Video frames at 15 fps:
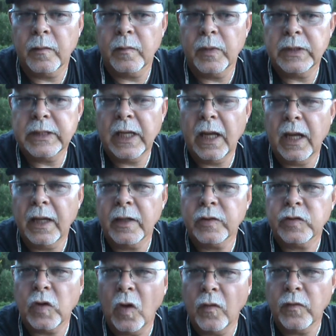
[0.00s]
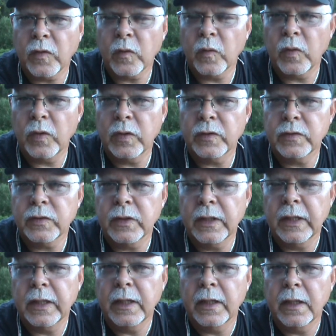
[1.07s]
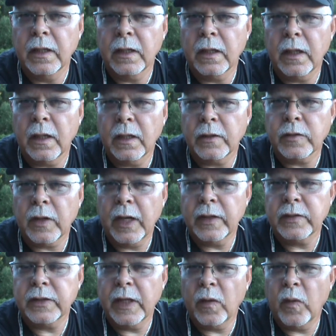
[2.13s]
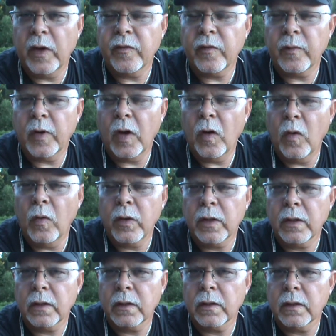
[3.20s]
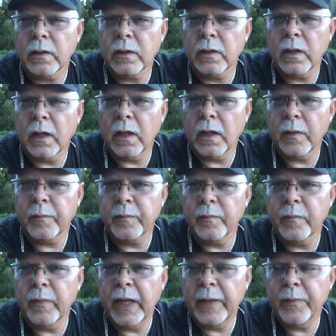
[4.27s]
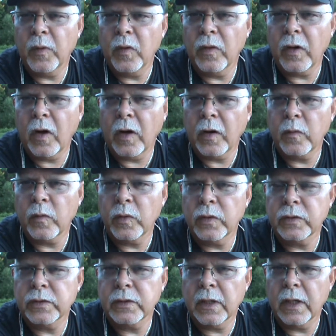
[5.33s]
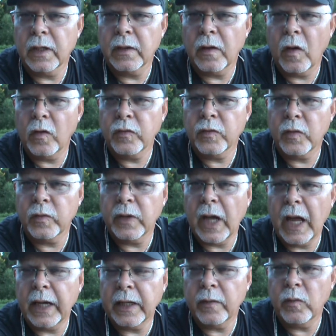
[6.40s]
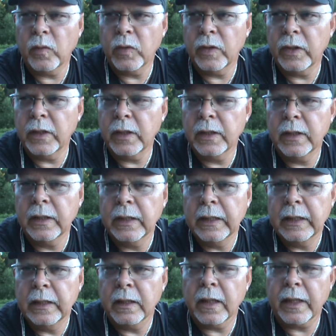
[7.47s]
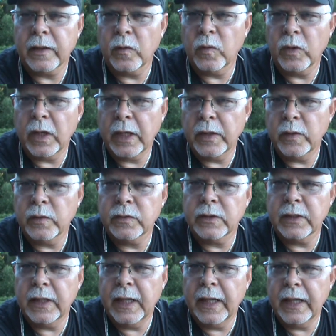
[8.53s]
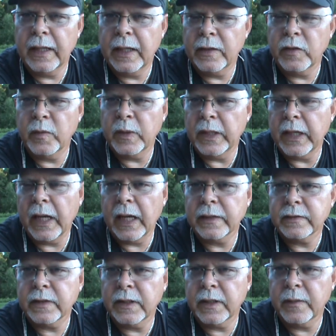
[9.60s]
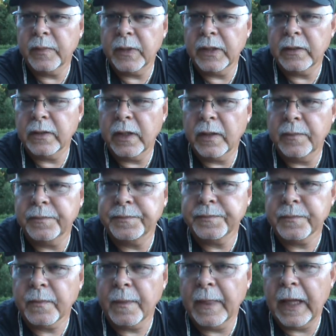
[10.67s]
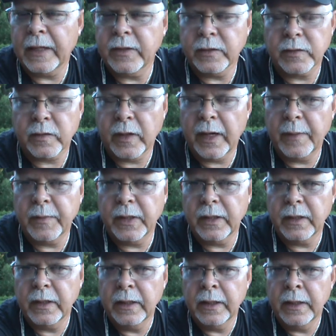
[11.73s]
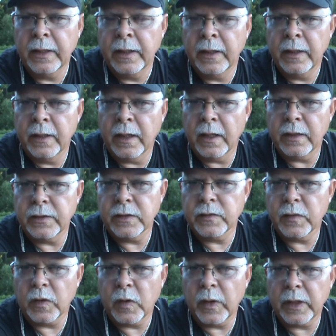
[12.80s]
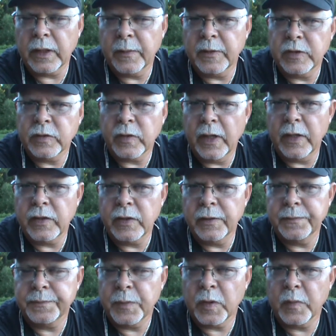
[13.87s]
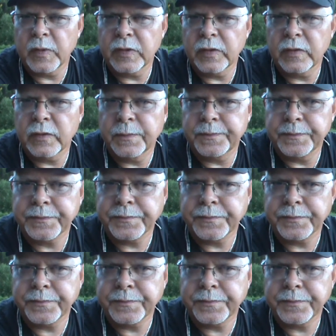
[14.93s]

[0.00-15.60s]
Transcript: Baton softer woods. Try to stay away from oak, maple, the hardwoods, also knotty wood, like the wood I used today had too many knots in it, but I just grabbed it just for quick demonstration purposes.